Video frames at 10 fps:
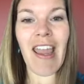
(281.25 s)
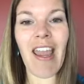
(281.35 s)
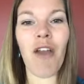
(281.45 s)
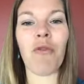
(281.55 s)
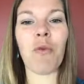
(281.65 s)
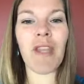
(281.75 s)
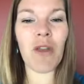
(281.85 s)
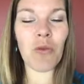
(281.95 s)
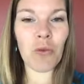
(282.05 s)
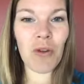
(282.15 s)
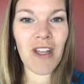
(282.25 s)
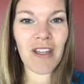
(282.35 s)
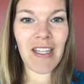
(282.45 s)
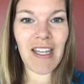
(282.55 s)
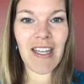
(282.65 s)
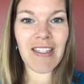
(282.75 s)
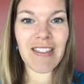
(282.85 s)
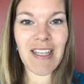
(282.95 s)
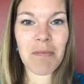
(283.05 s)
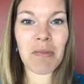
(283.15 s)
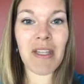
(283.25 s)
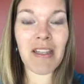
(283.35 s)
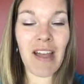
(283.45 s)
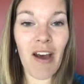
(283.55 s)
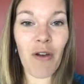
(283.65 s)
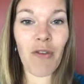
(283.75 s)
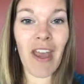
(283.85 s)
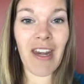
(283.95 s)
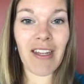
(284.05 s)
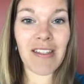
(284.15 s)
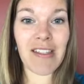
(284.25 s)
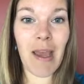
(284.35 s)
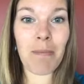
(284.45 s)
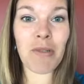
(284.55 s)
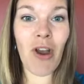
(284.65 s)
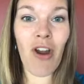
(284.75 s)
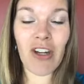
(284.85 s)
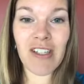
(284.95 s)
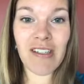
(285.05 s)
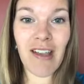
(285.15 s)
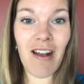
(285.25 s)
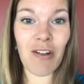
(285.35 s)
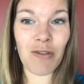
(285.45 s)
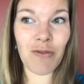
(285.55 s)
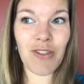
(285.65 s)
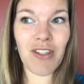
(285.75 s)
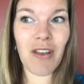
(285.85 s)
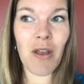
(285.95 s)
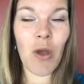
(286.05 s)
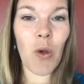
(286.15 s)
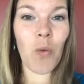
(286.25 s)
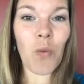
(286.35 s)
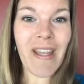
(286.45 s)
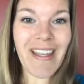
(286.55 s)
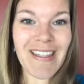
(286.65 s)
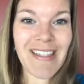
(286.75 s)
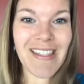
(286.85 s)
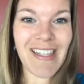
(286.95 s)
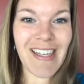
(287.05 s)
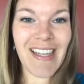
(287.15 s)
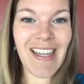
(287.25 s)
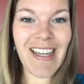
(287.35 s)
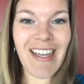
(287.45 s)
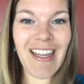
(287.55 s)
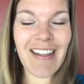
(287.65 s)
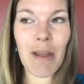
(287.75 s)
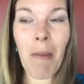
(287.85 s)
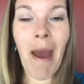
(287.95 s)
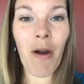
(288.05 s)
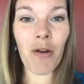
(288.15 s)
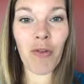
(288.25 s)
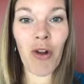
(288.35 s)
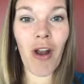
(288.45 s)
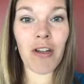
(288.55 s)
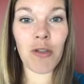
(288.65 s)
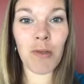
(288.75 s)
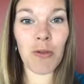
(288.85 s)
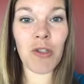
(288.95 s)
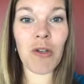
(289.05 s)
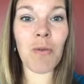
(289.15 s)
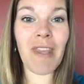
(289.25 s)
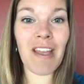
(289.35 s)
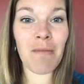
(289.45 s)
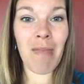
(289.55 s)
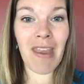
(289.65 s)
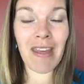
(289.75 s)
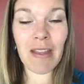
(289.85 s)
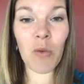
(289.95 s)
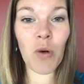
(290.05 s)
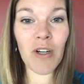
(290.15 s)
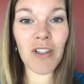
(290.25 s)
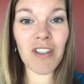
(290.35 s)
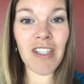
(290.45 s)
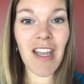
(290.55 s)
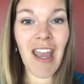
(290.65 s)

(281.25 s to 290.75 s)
If we can really deeply love and accept ourselves, we can see the powerful contribution we can make in the world,